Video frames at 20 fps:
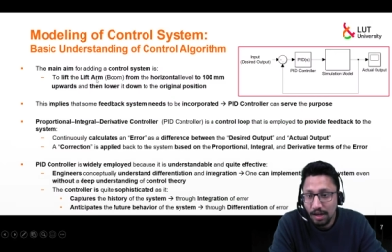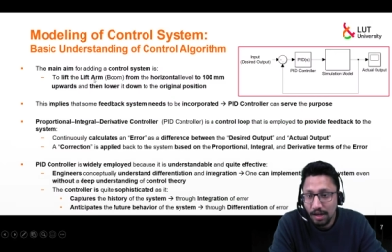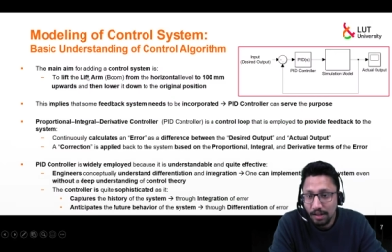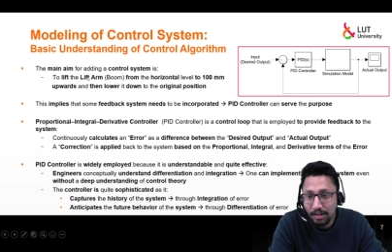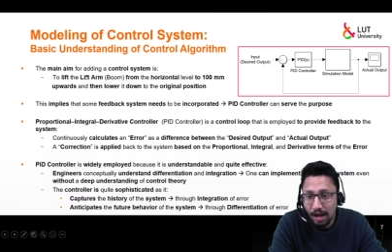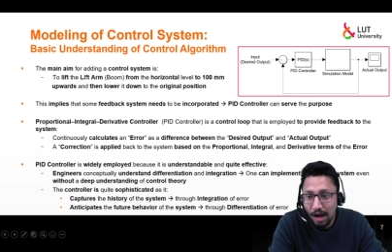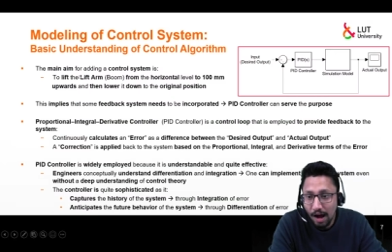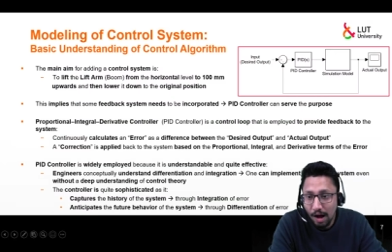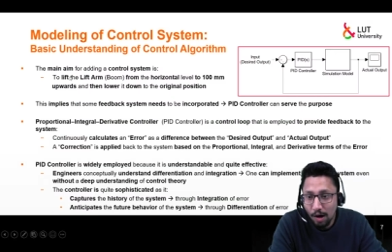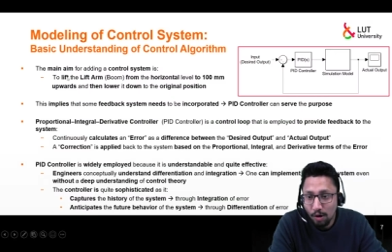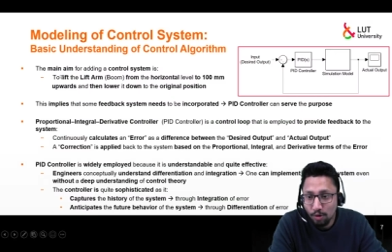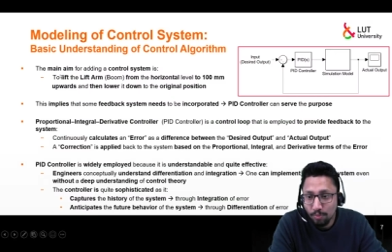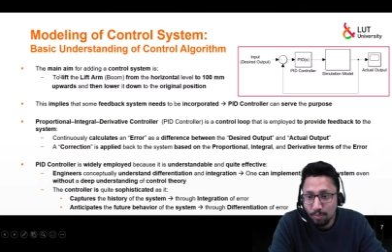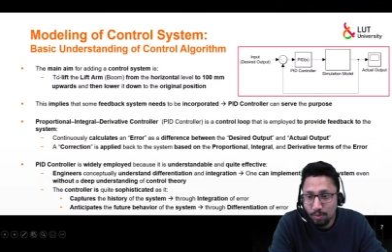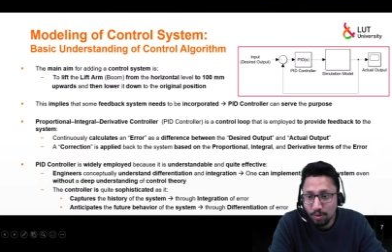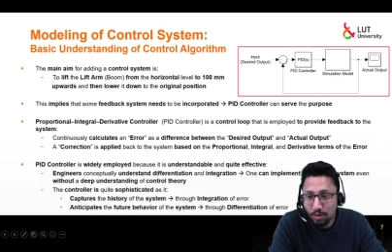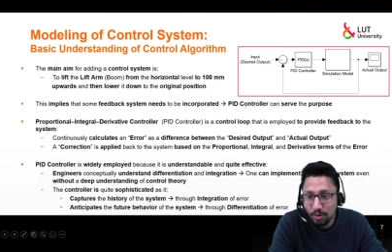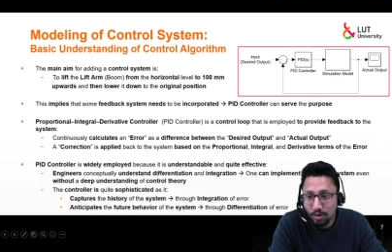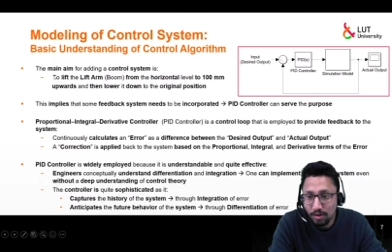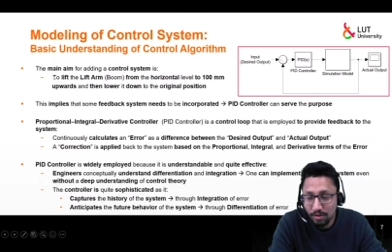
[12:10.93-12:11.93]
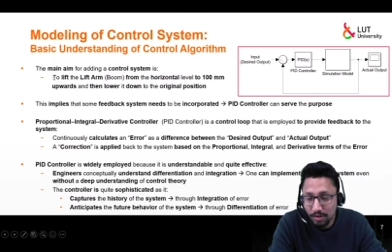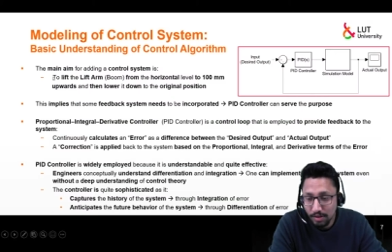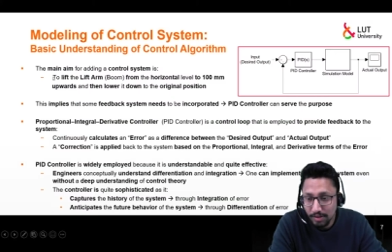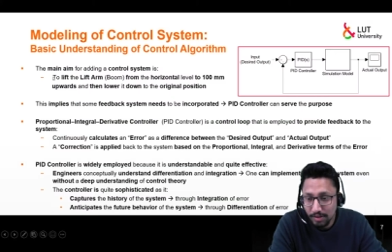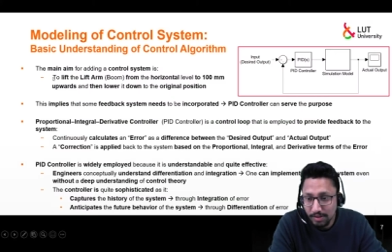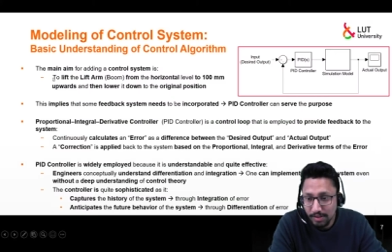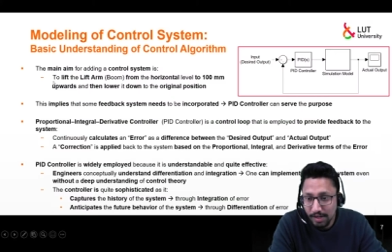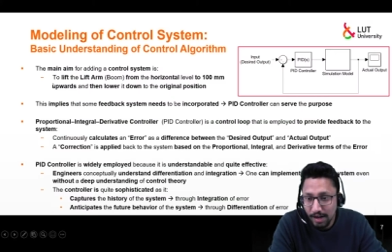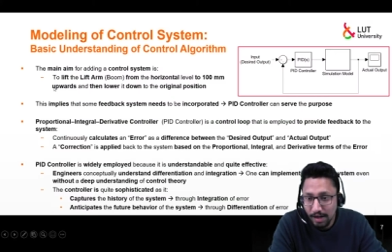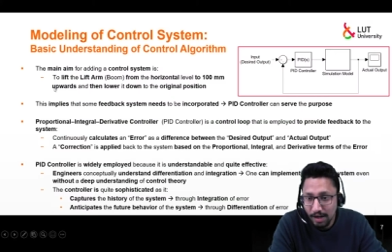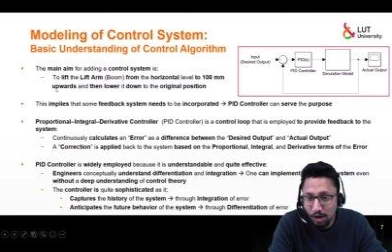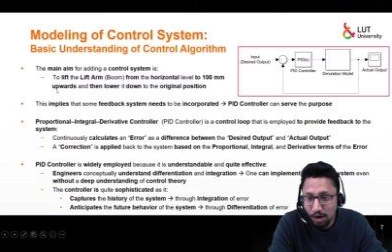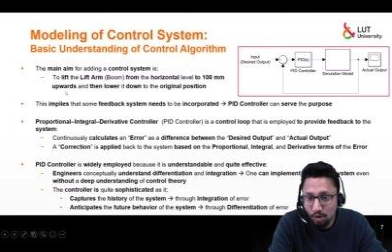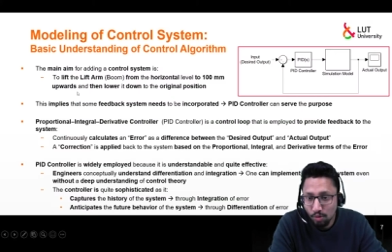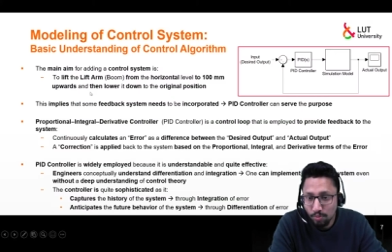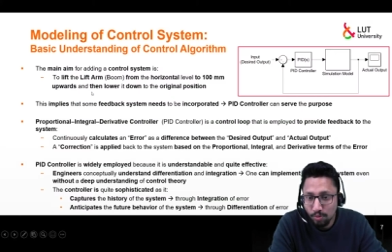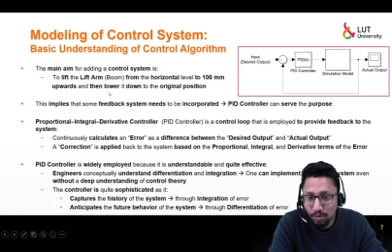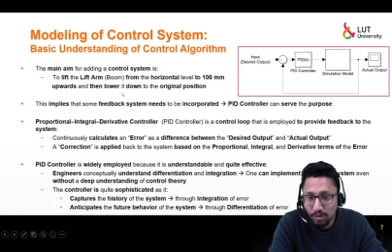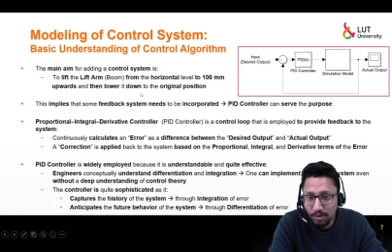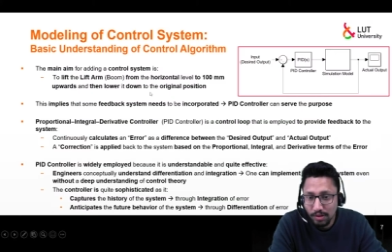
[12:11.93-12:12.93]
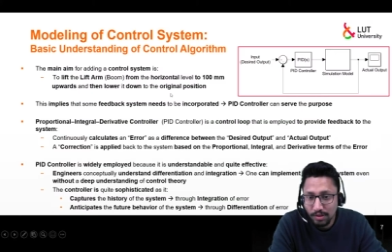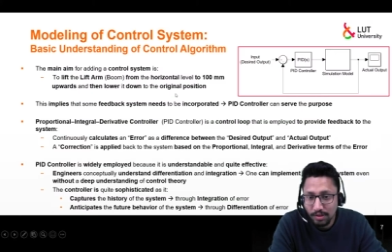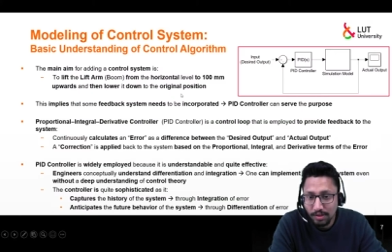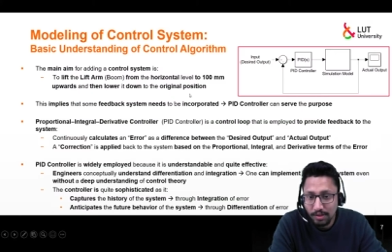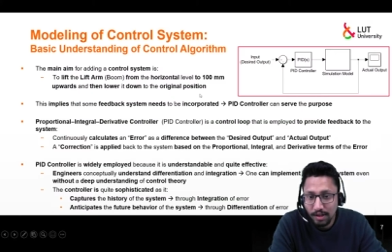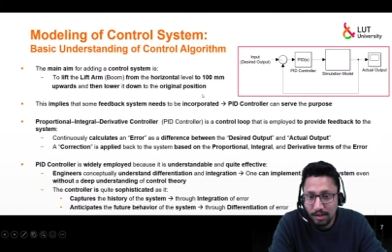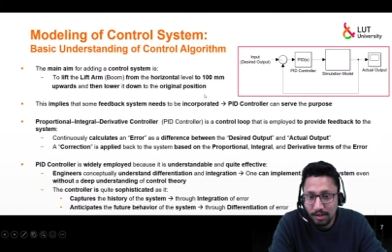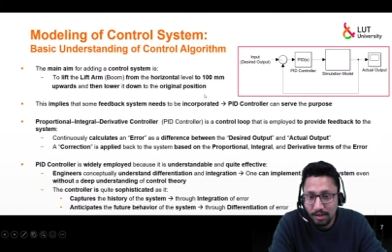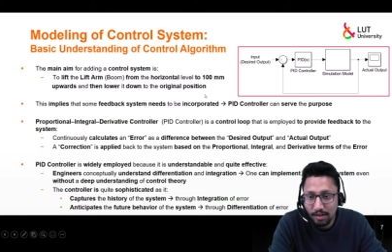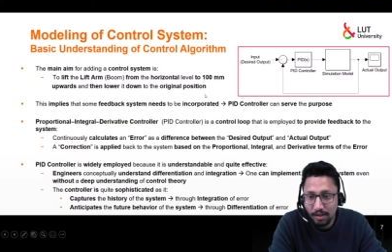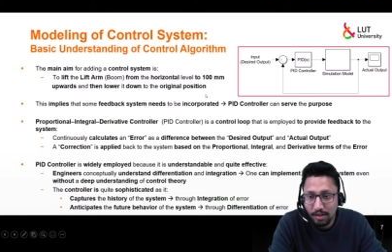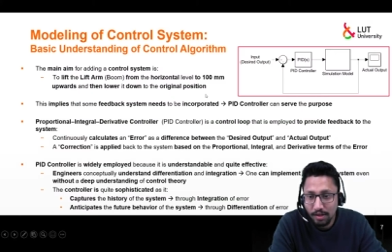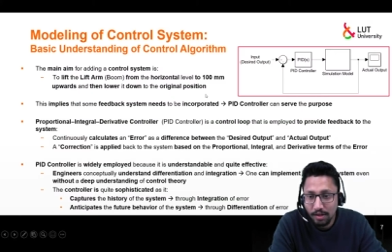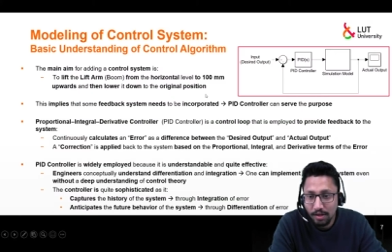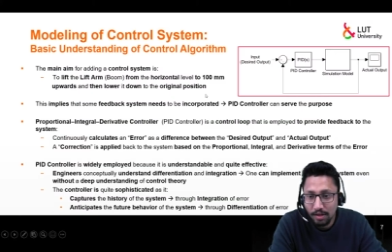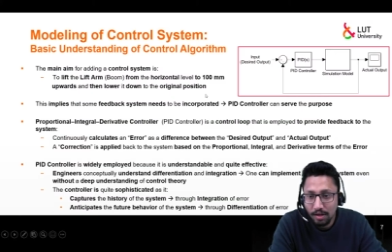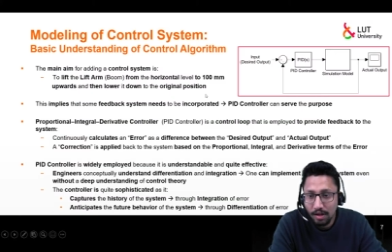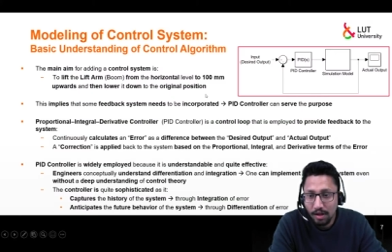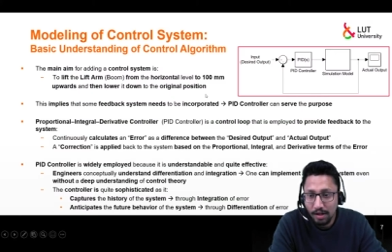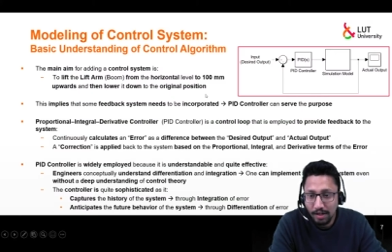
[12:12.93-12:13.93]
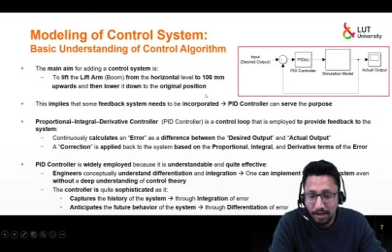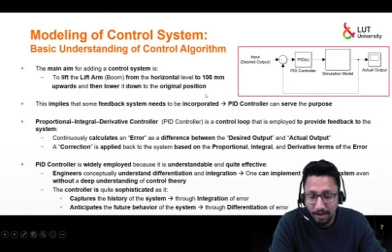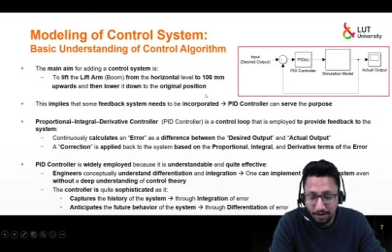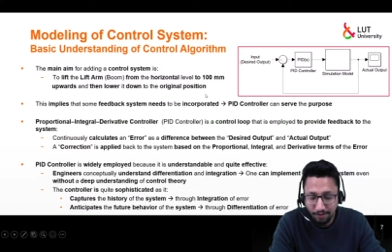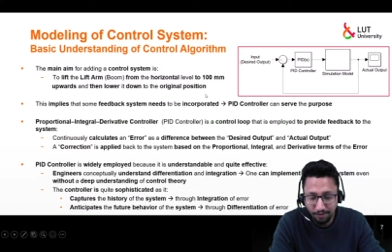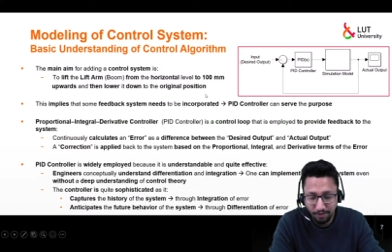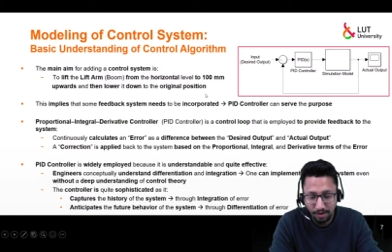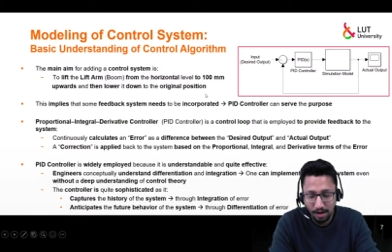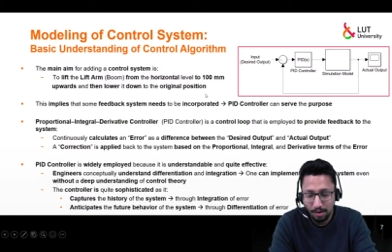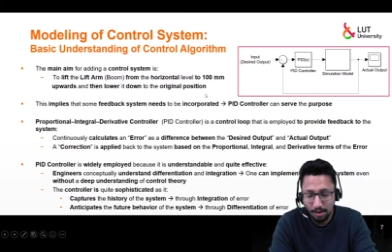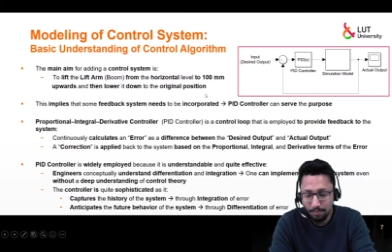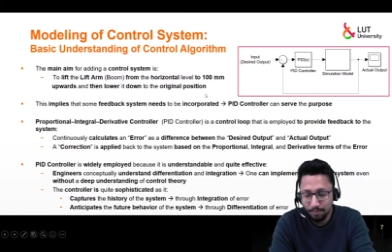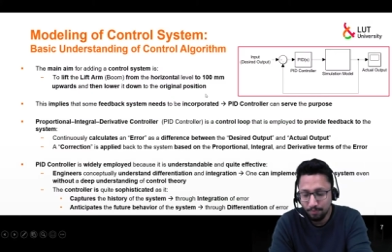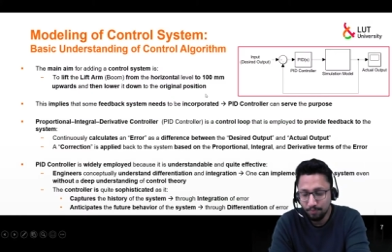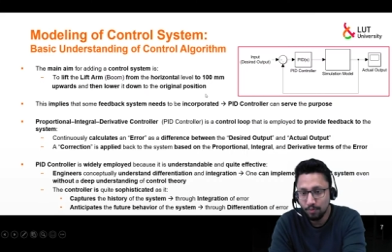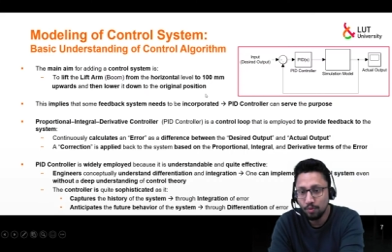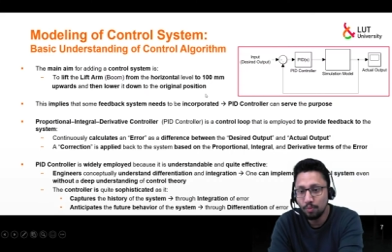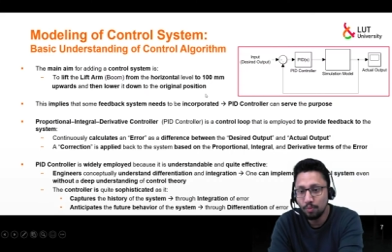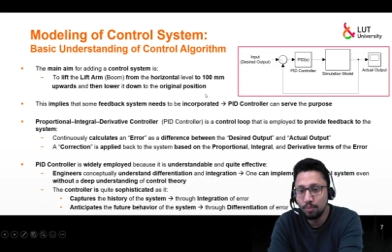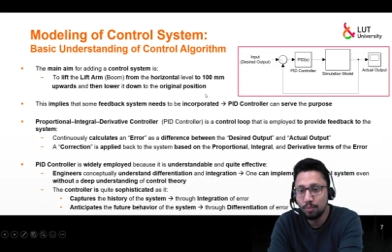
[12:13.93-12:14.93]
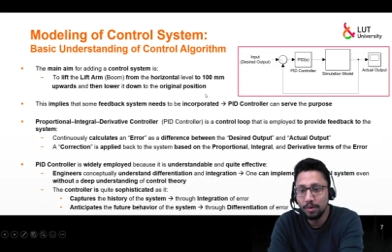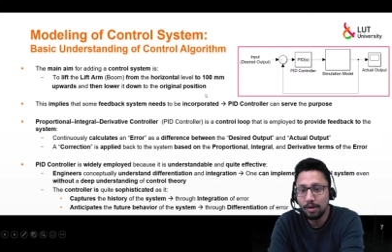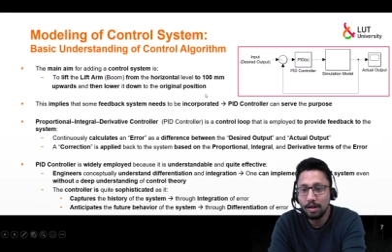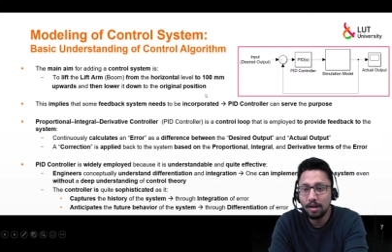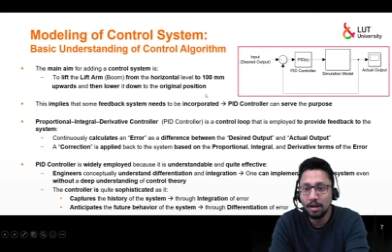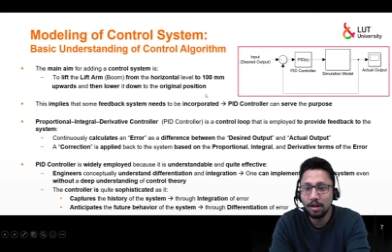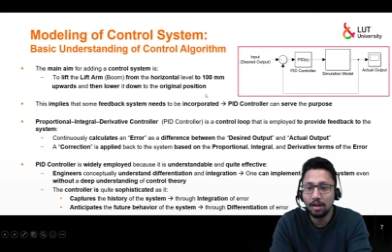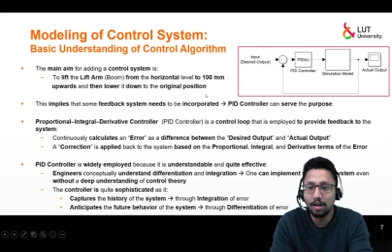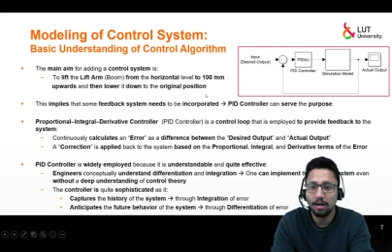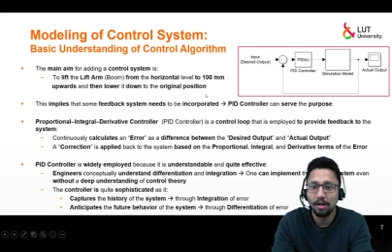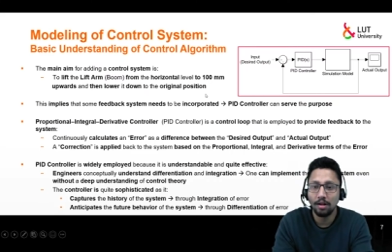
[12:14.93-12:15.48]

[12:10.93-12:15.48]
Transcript: the output, the desired output is that the left arm will